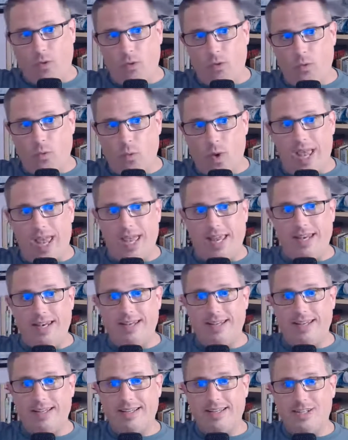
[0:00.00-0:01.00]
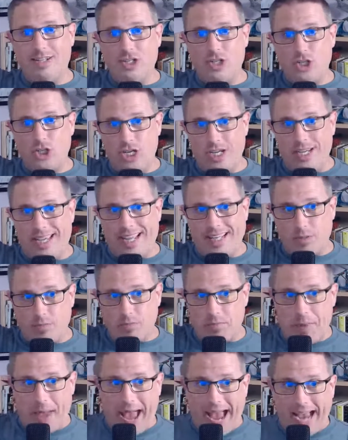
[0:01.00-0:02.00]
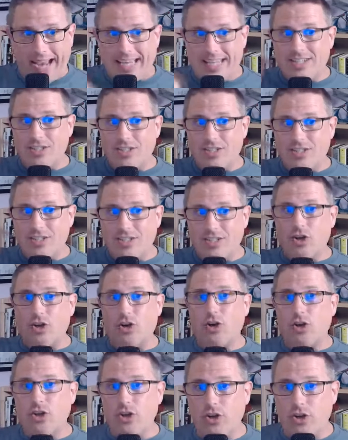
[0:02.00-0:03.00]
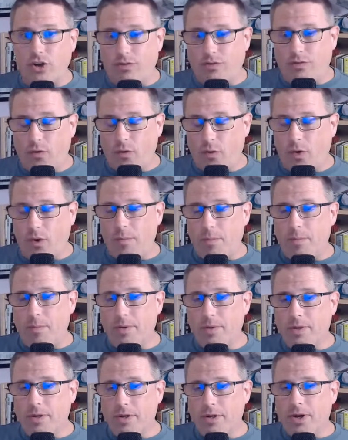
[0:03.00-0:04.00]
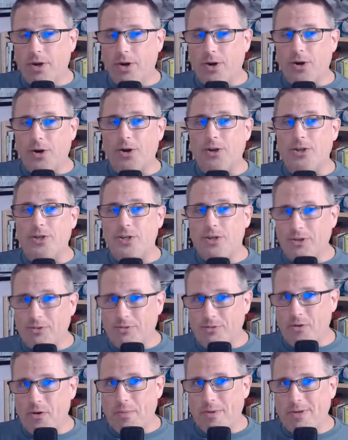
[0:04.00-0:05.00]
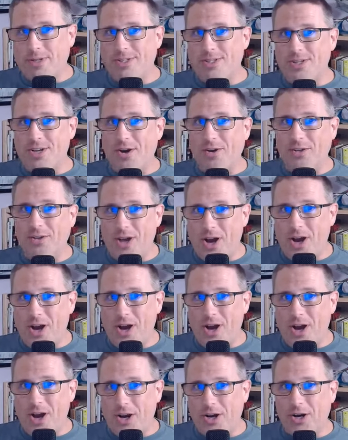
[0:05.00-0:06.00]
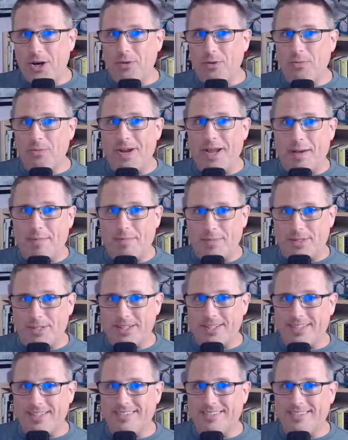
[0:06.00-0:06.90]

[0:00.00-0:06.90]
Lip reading: when she gets back into her uniform is no longer ripped.